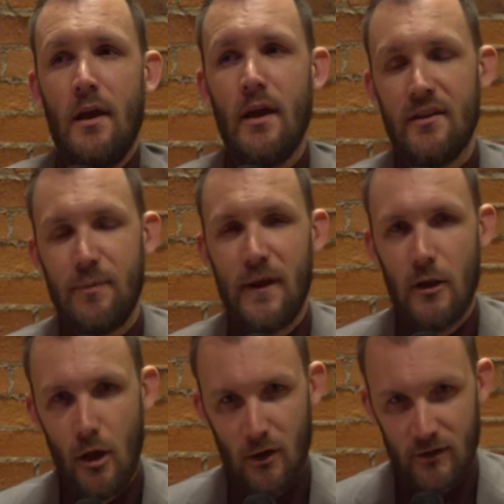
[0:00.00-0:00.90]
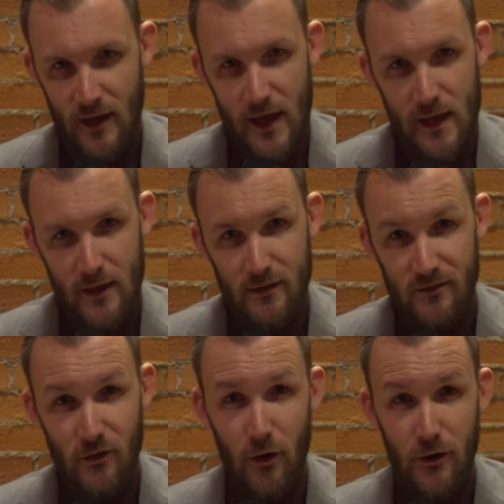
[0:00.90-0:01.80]
And it's been a long day. It
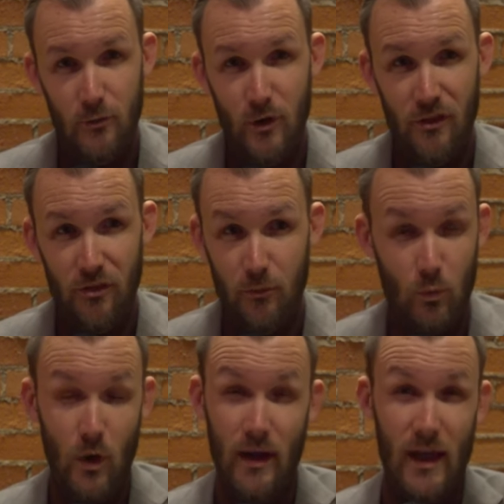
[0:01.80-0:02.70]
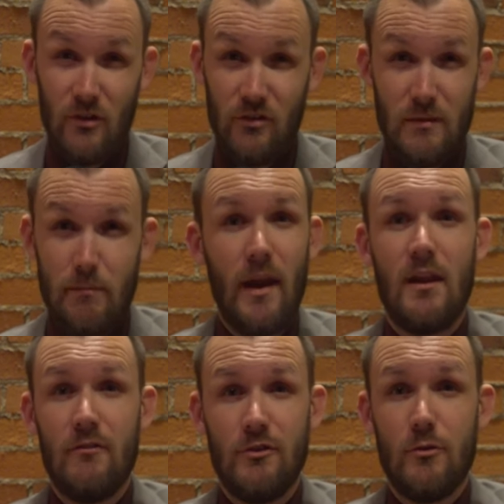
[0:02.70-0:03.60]
started with what actually
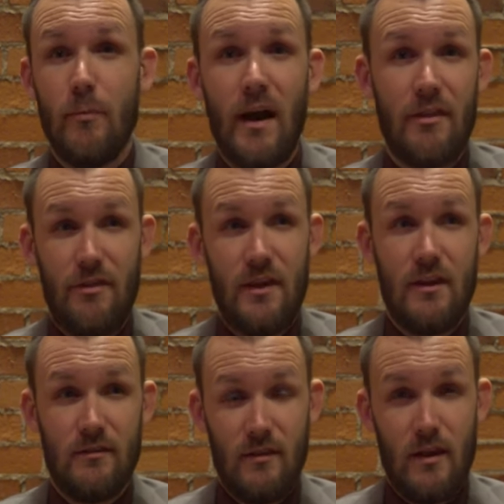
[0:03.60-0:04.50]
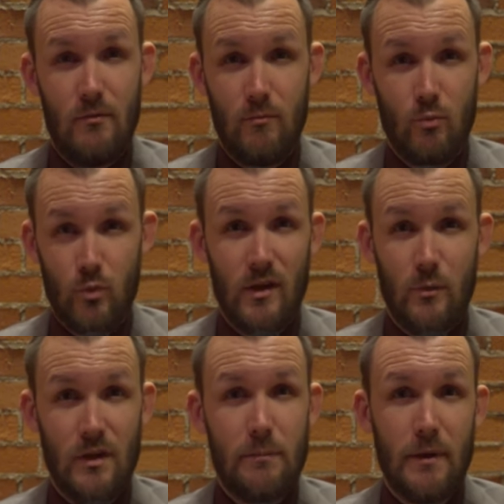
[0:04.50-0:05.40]
many of you might think is a really,
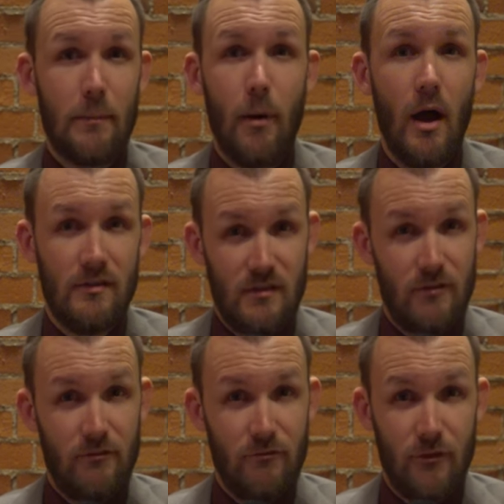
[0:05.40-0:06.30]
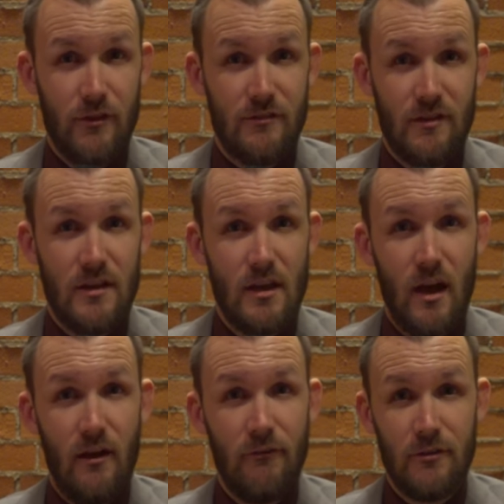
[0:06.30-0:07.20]
really big positive for the city
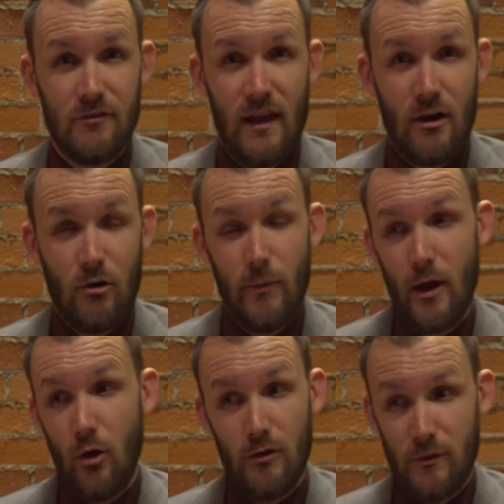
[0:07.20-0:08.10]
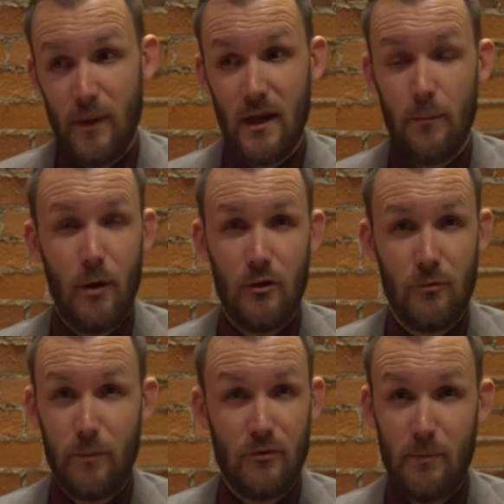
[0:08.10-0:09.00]
of Sacramento. And depending upon your
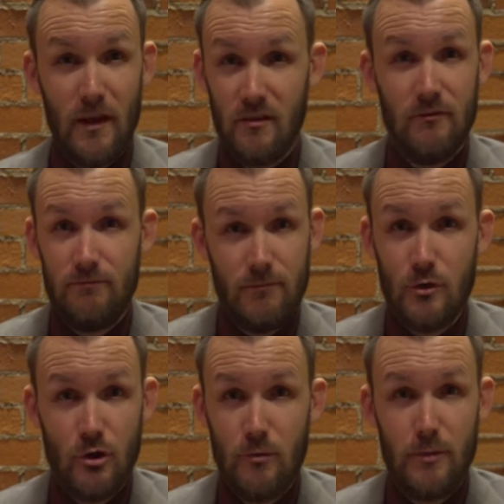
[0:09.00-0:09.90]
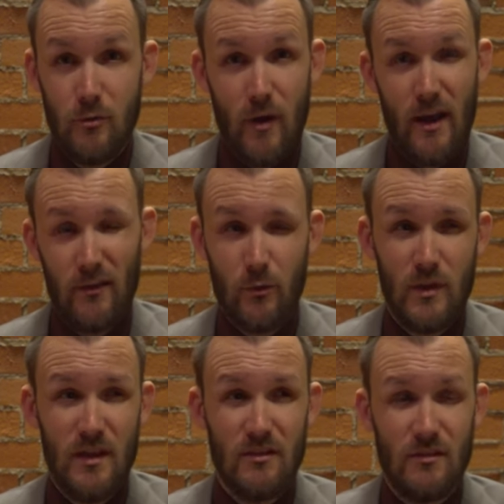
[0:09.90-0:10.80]
perspective, you could be right. There
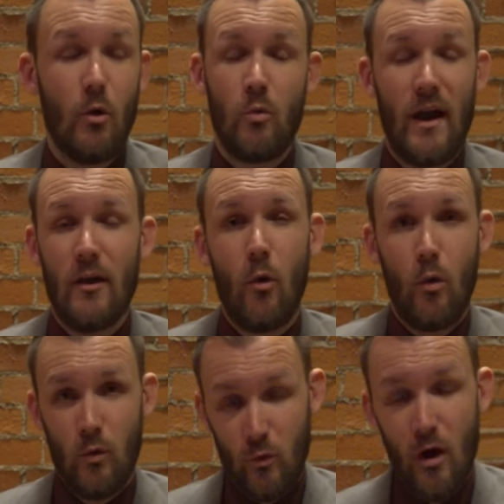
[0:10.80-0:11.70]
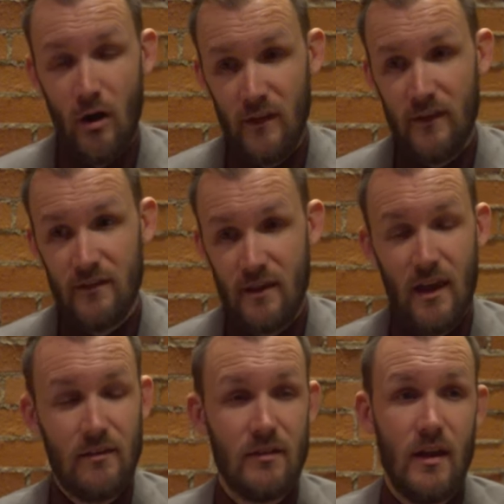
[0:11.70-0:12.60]
really is no right or wrong in this
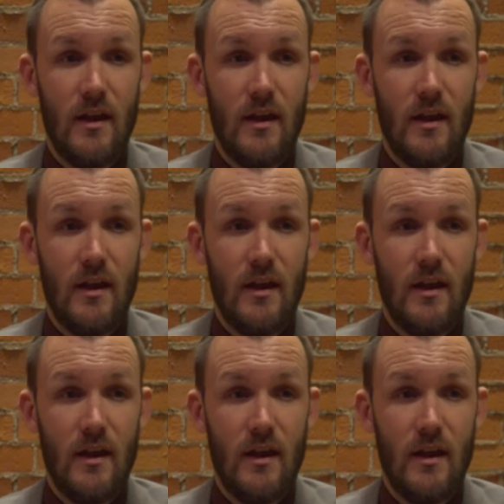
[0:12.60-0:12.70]
case.